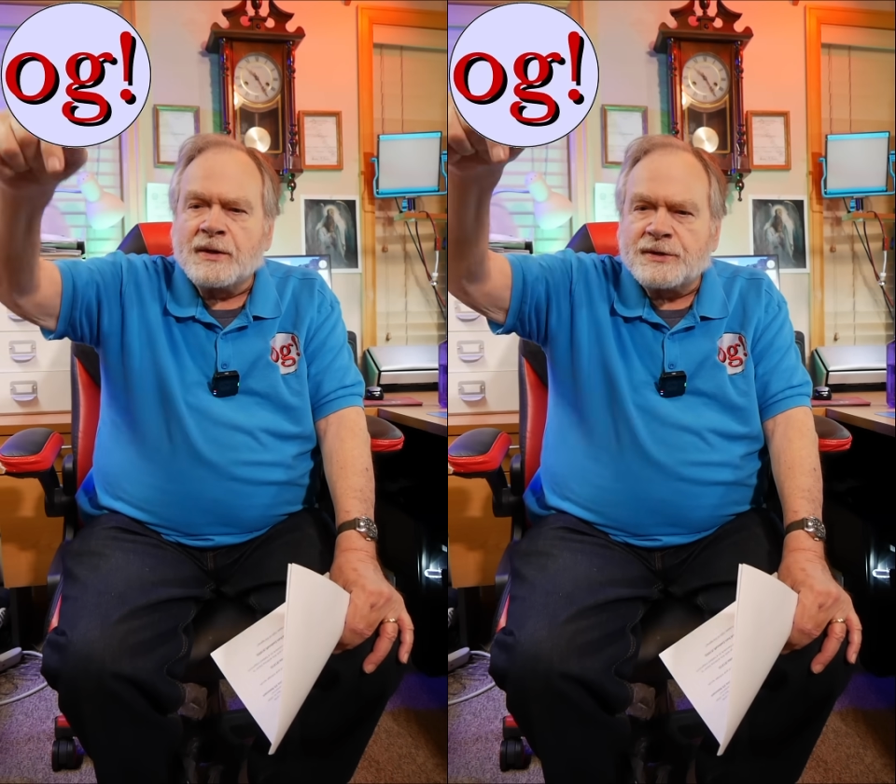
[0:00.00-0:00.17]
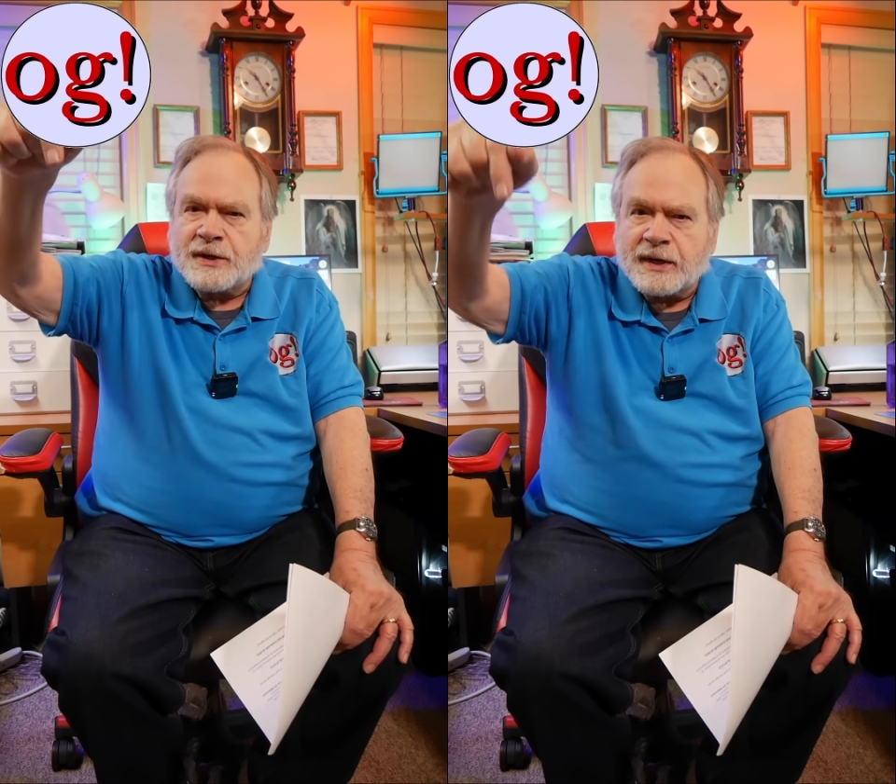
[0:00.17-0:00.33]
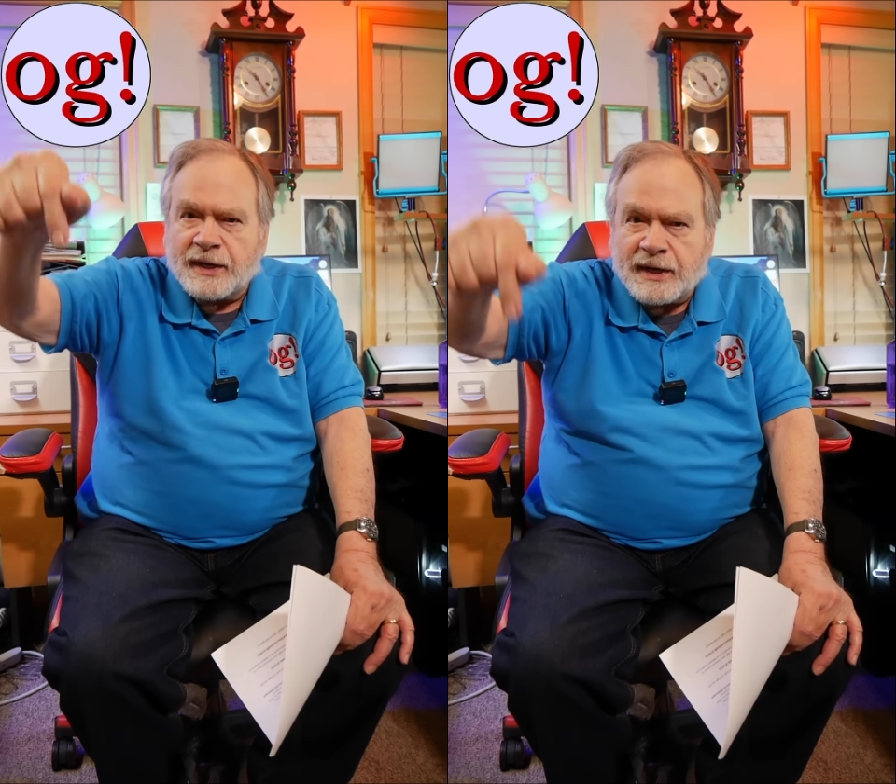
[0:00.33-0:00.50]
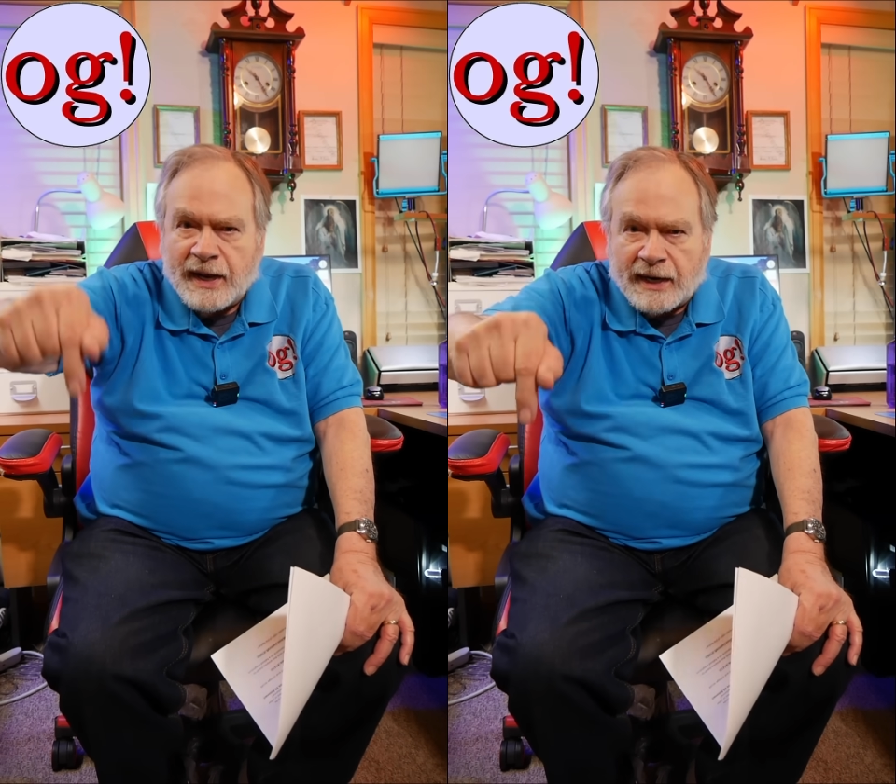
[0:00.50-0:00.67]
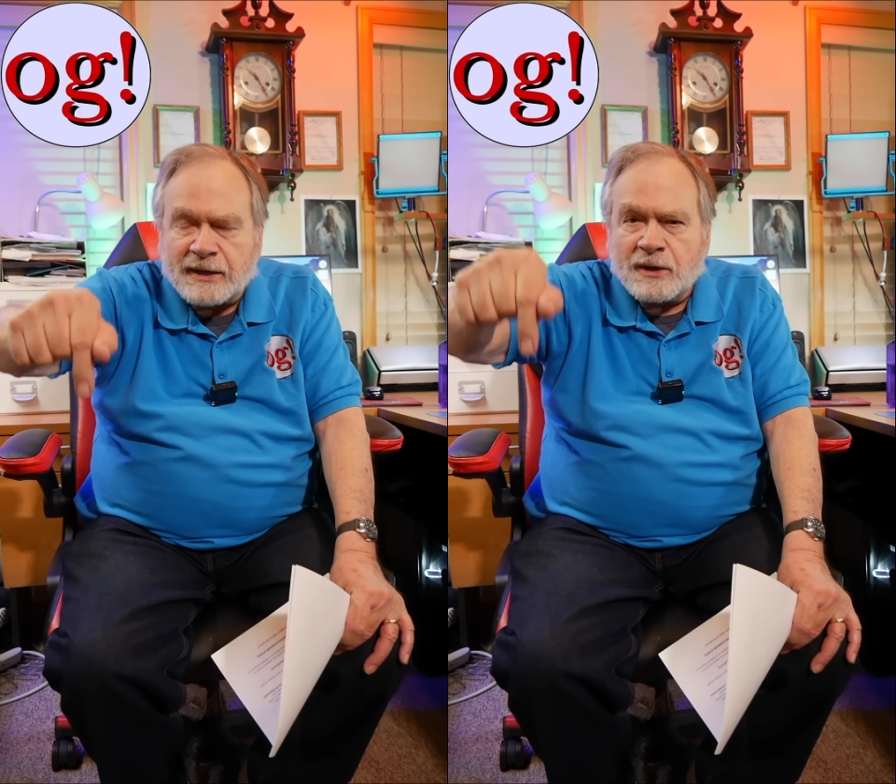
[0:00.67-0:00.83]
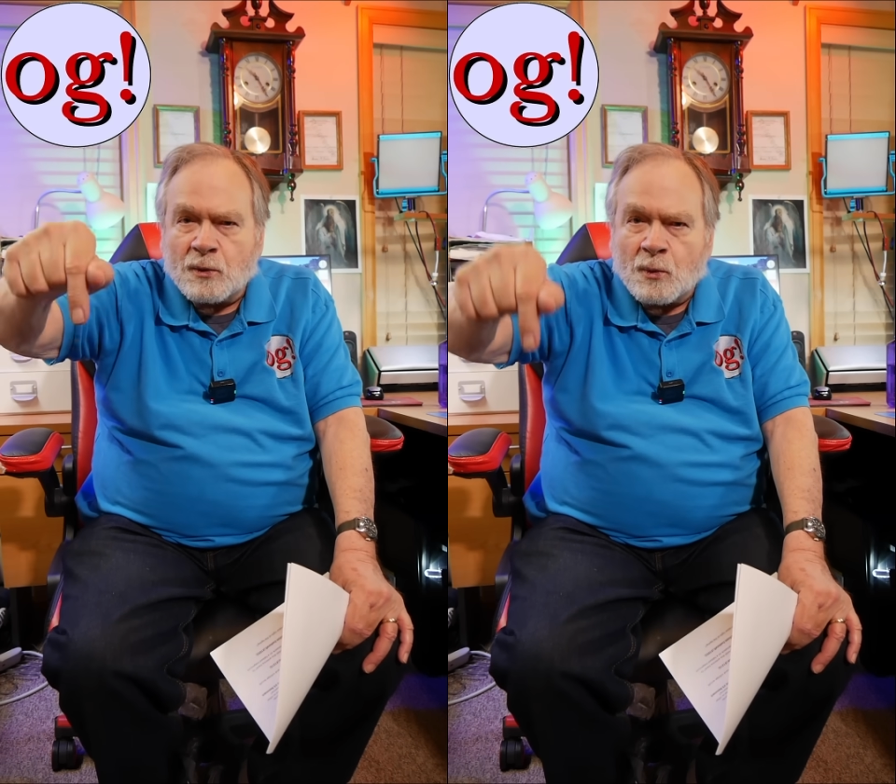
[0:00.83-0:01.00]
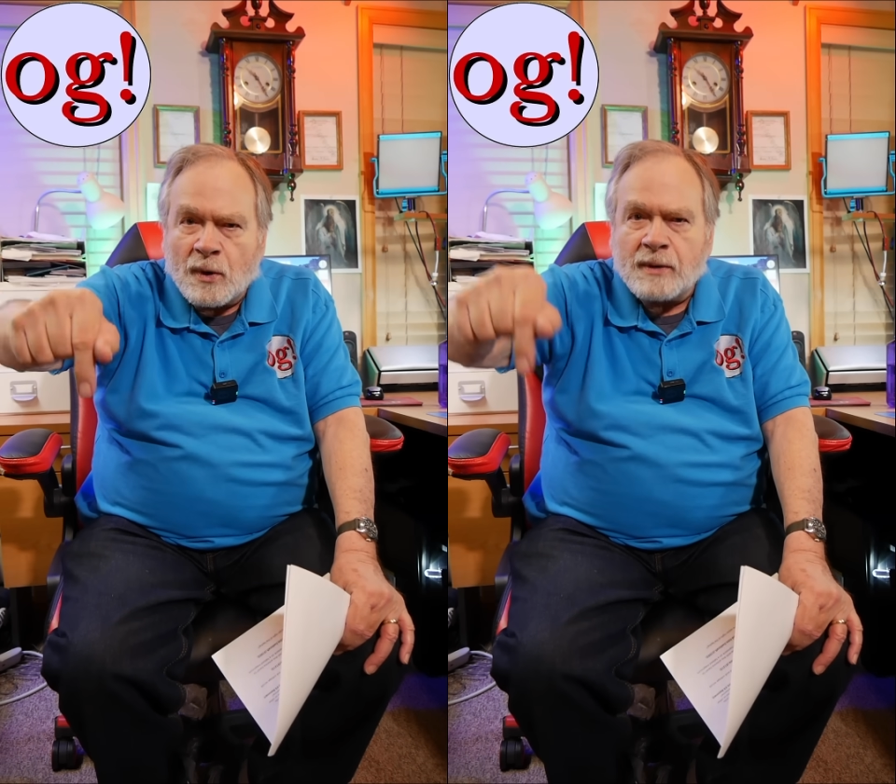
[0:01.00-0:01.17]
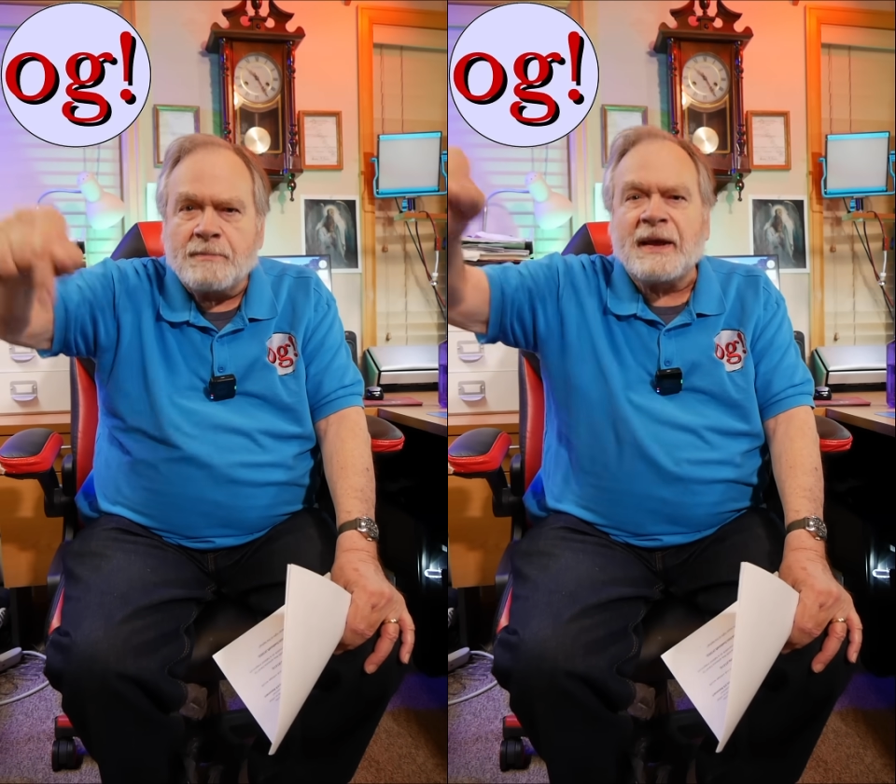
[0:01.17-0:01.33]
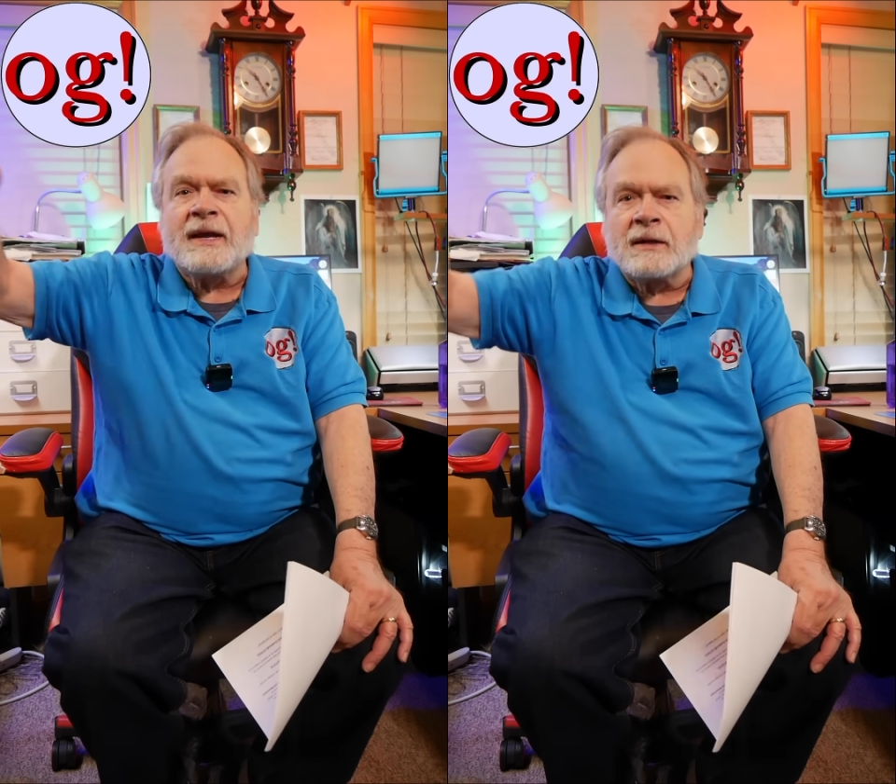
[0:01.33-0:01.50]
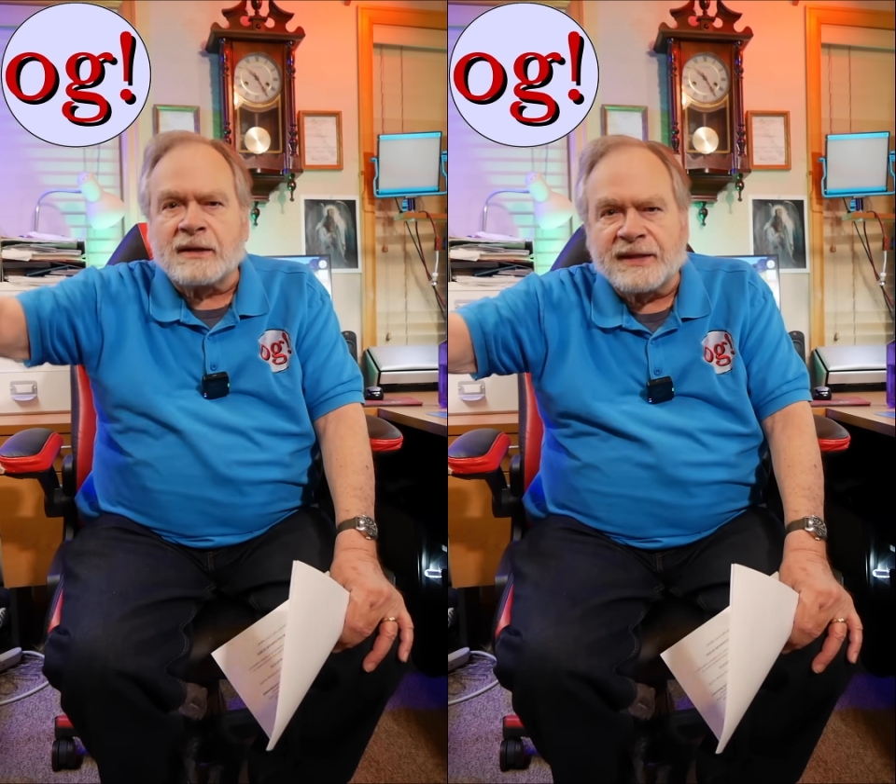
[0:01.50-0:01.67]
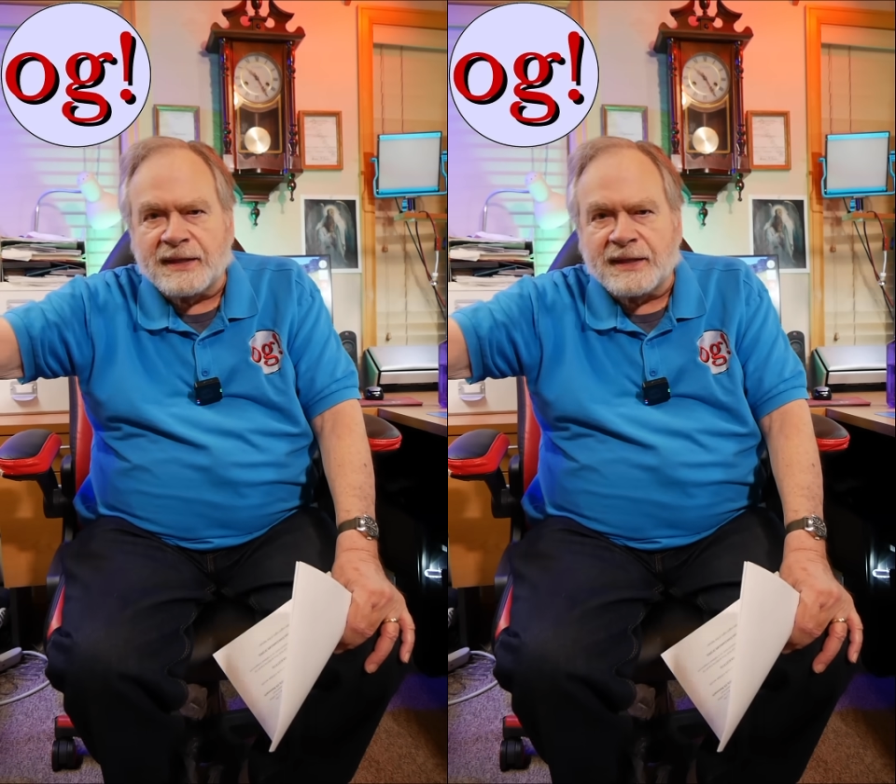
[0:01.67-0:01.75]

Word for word: to connect one panel to